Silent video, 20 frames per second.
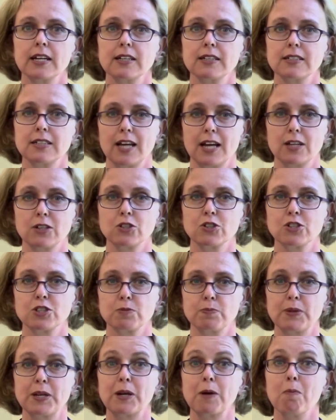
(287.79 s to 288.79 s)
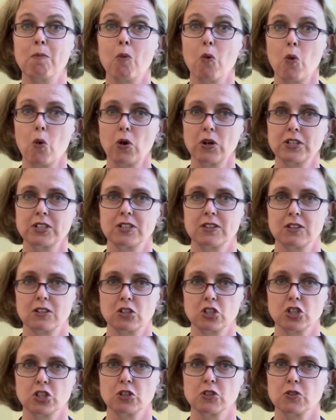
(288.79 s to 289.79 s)
tend to speak more to their
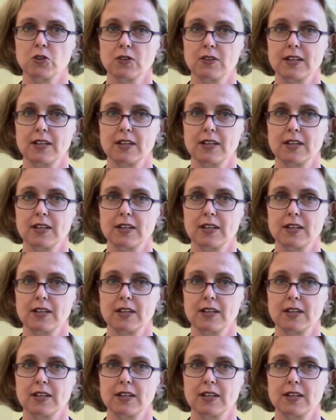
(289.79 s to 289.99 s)
children.